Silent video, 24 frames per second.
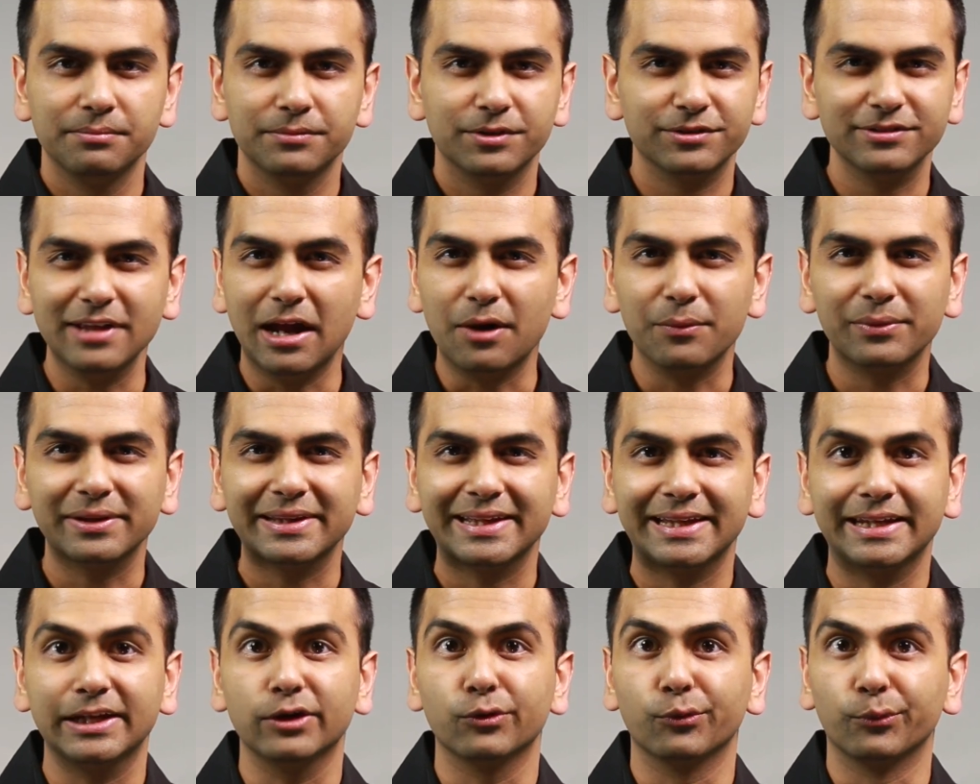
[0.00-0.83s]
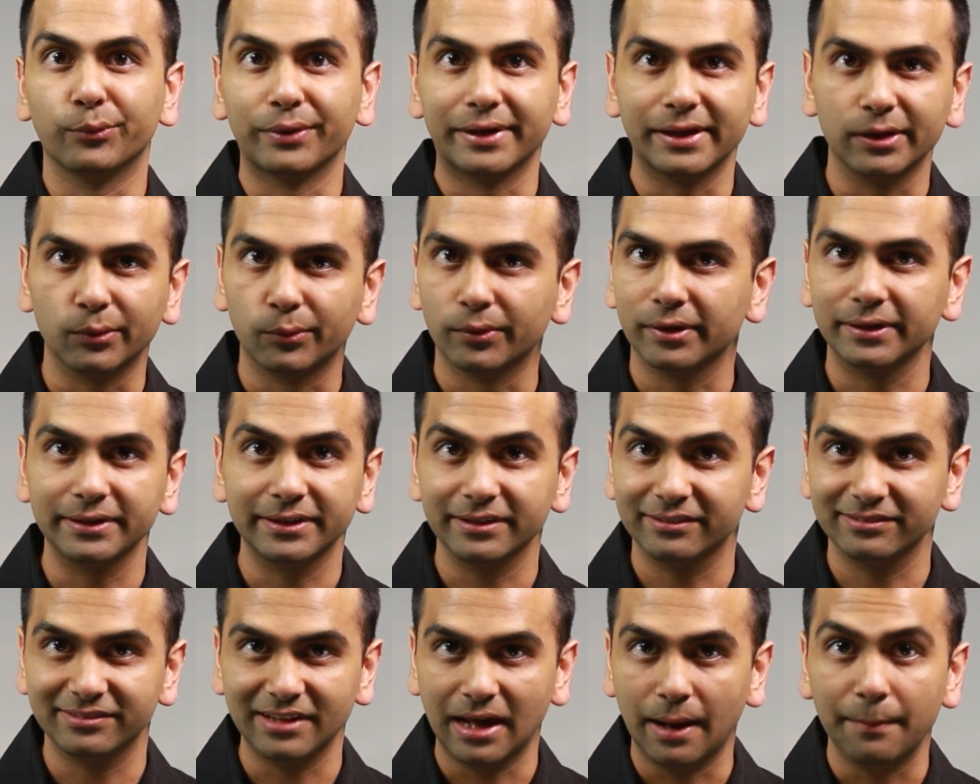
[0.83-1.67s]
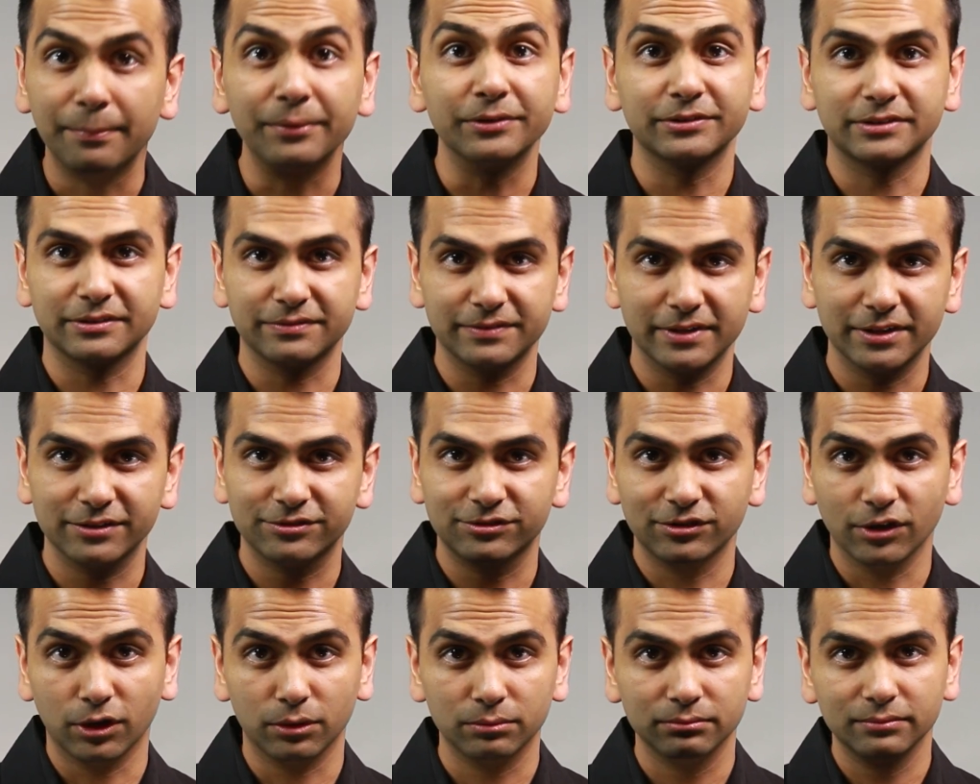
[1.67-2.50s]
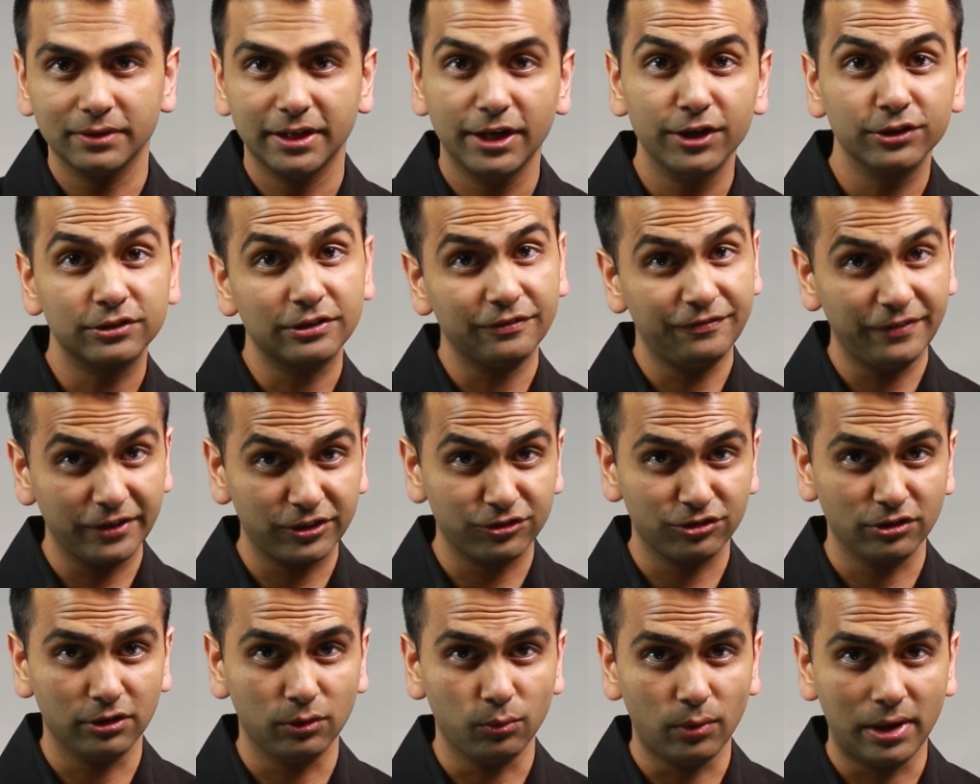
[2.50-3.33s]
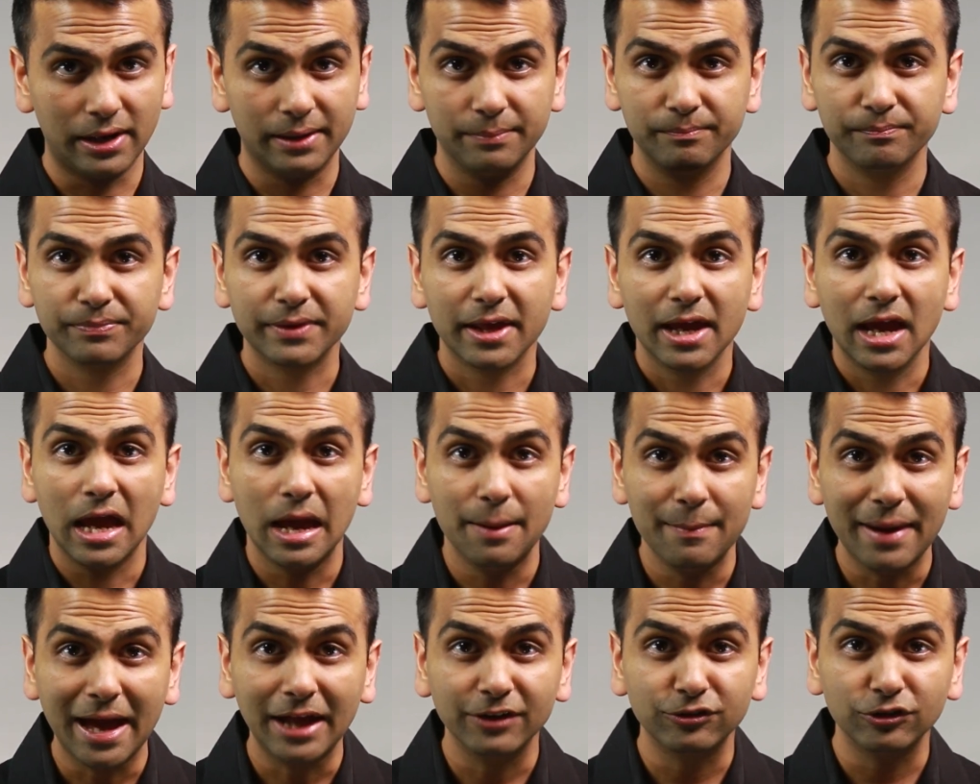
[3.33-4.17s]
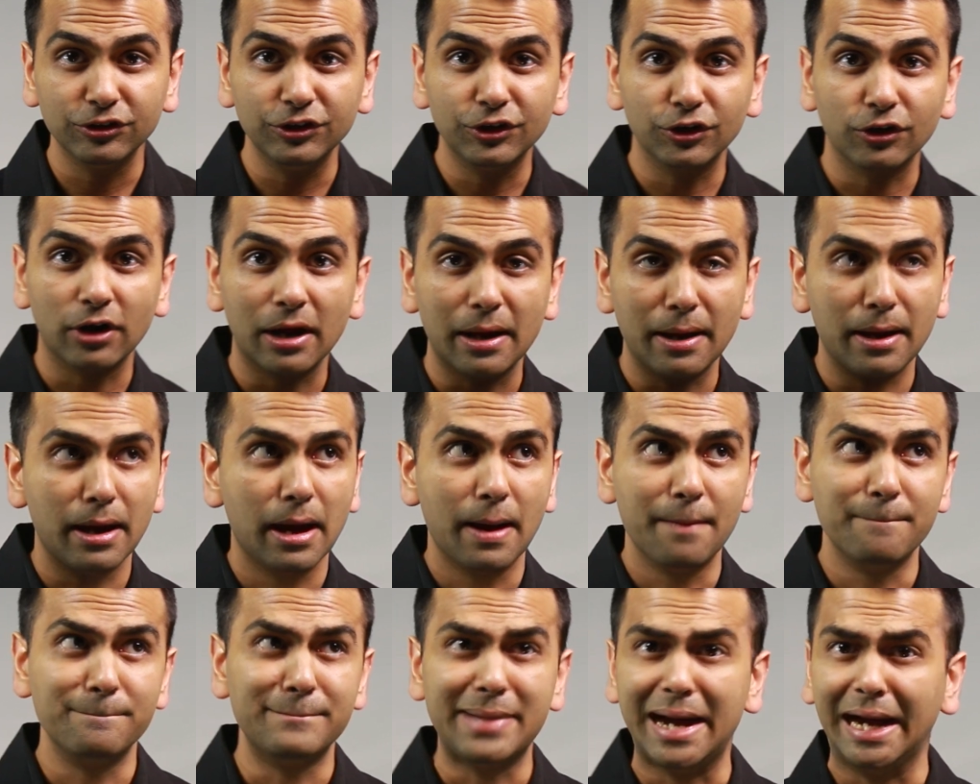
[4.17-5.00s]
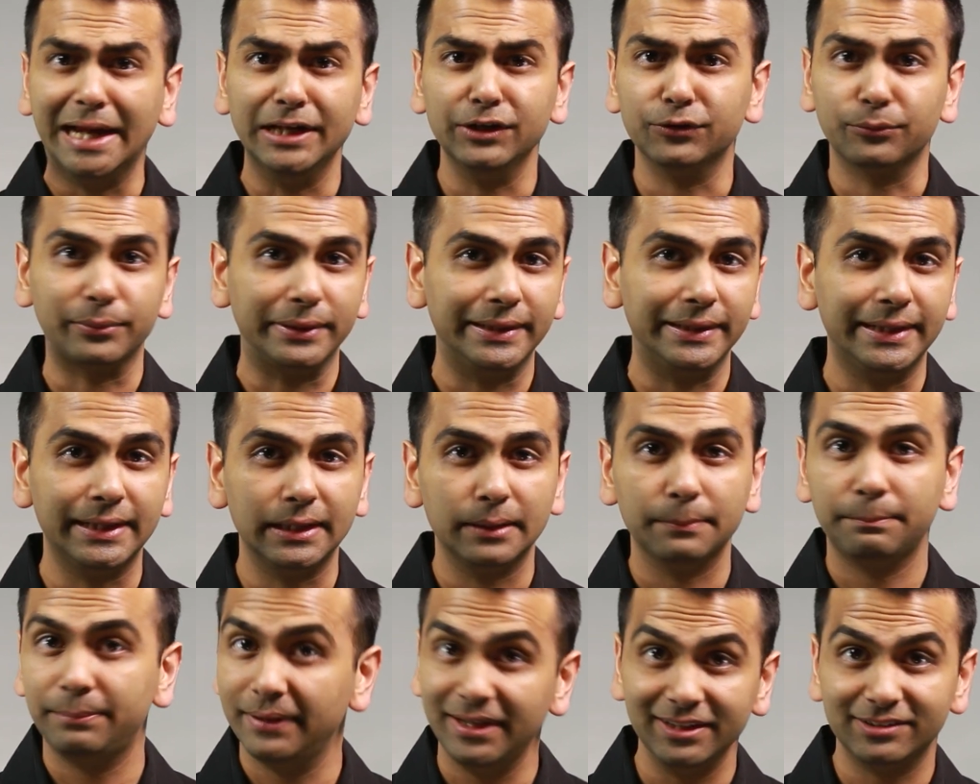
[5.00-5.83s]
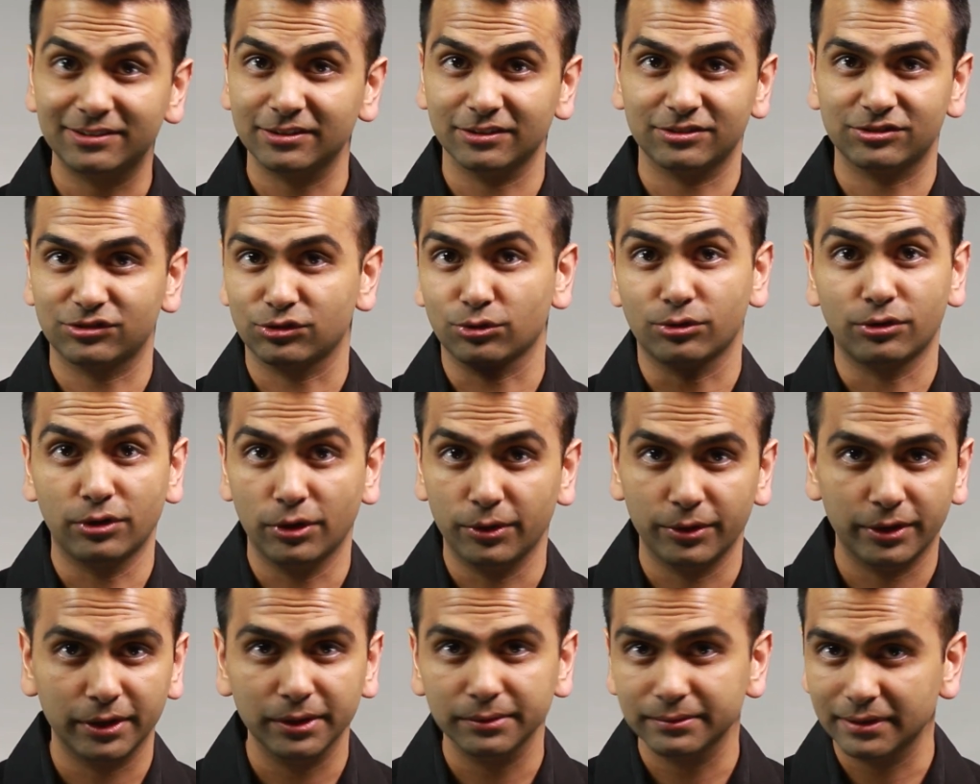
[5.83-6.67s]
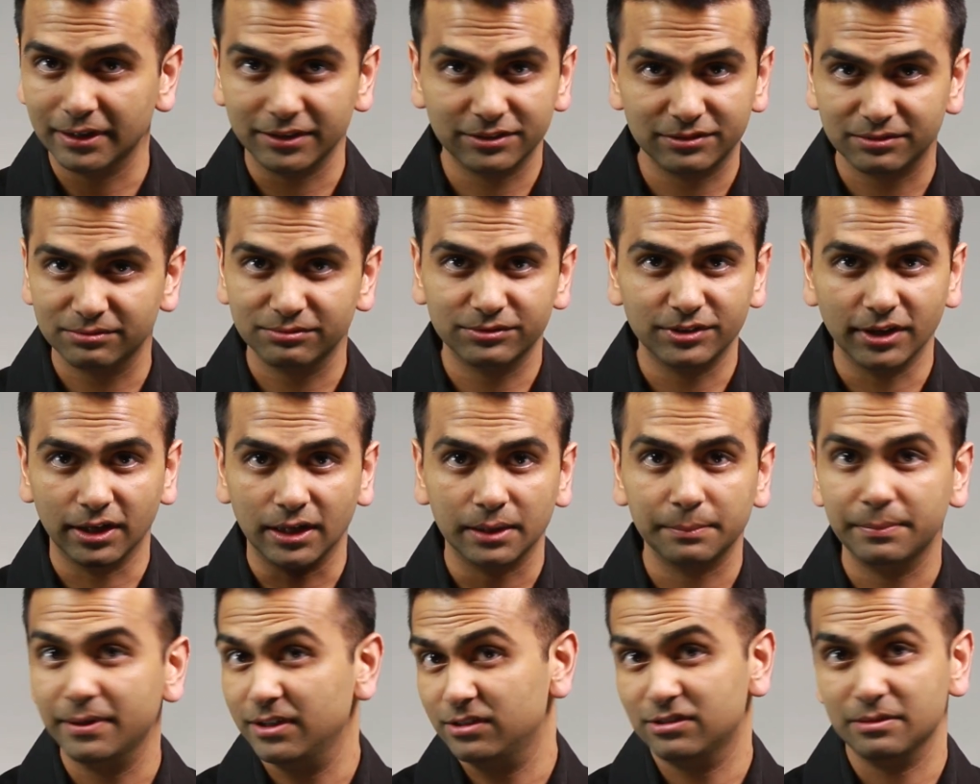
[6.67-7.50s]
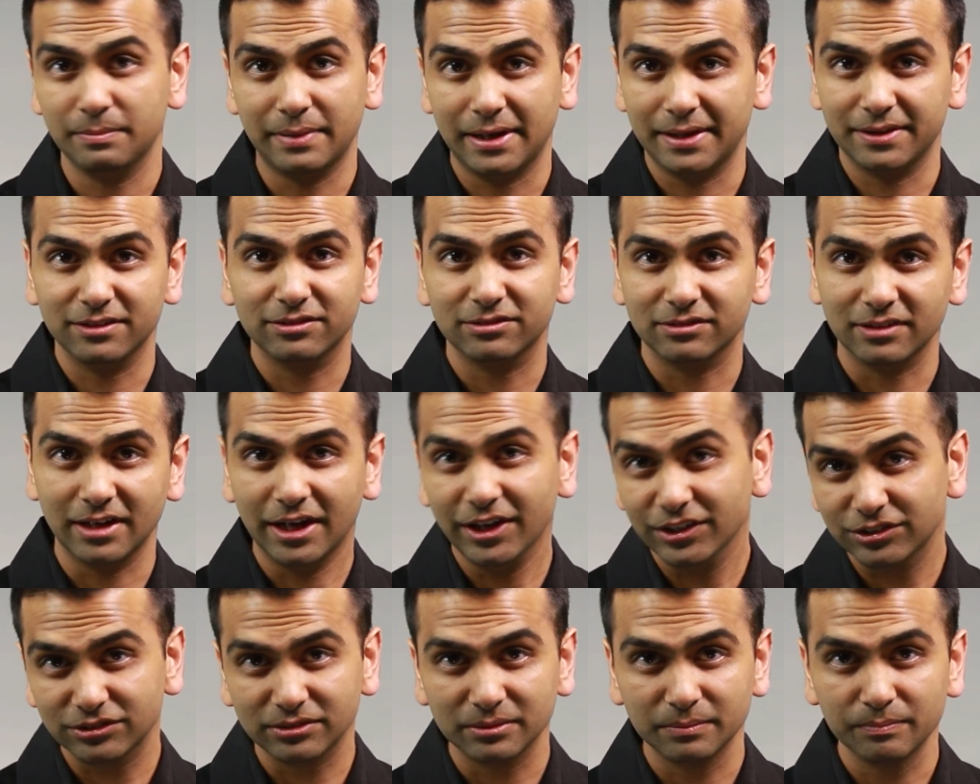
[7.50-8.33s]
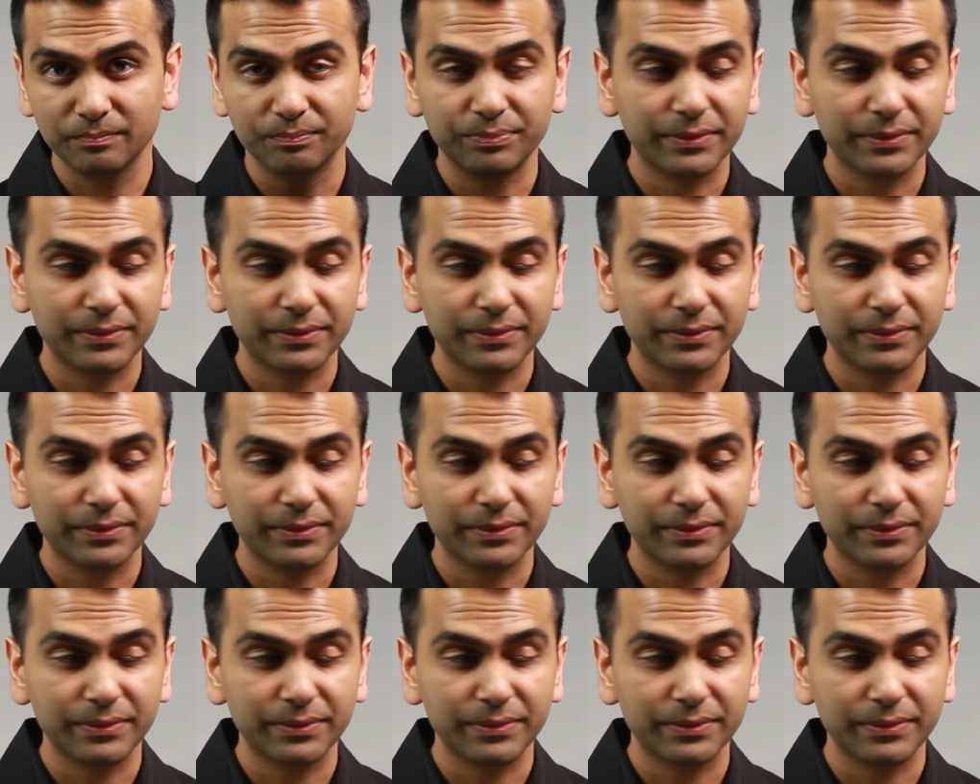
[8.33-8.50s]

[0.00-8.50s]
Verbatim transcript: There's not really any real-world examples of this, so here's a fictional one. Imagine you're a mind-reading pizza store owner that's selling pizza by the slice.